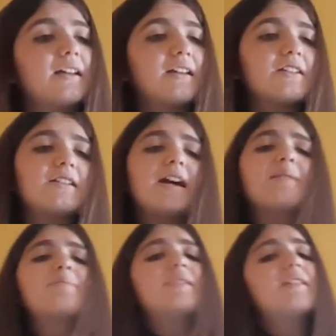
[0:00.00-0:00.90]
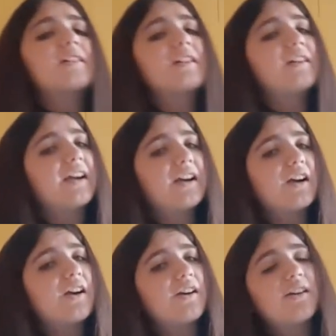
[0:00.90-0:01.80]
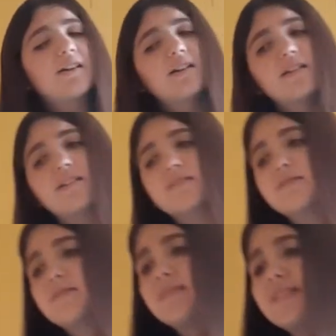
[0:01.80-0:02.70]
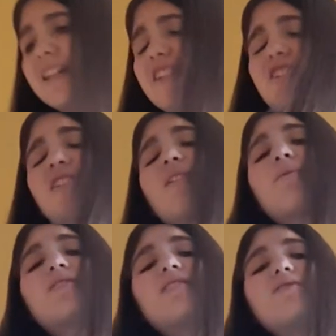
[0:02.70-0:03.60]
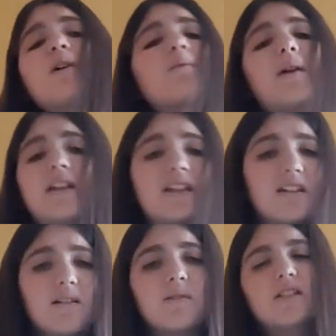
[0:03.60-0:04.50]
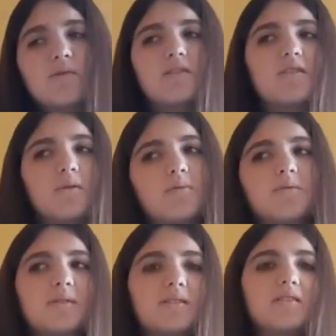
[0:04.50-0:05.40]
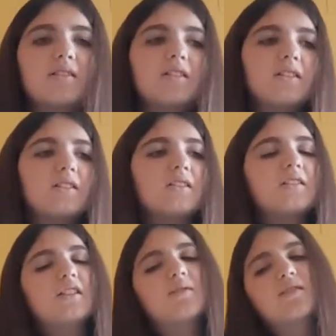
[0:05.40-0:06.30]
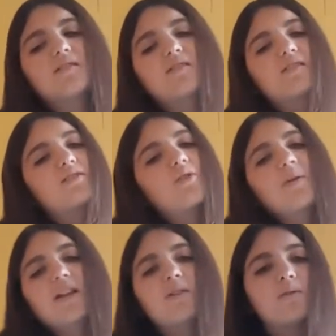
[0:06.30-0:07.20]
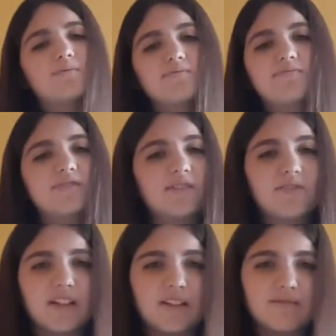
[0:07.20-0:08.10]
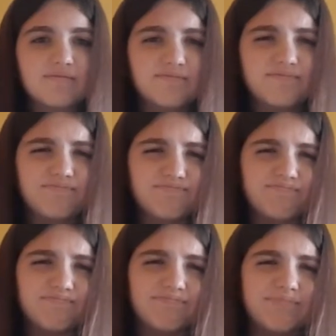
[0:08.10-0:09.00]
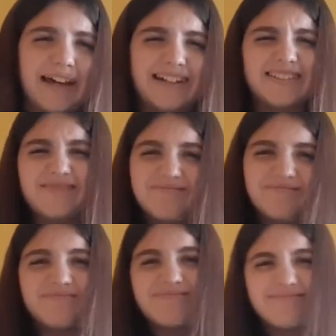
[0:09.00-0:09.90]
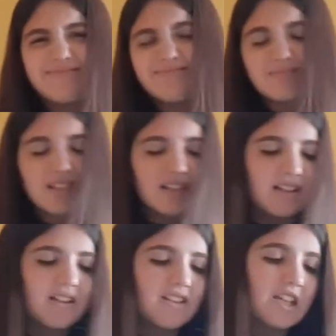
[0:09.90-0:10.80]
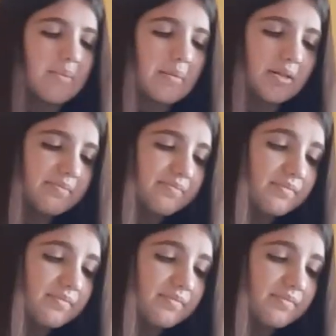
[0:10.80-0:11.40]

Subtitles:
she had been the clear heir. Lady Jane was this nobody. I mean, she was a noble, but she was this nobody who didn't really matter to the people.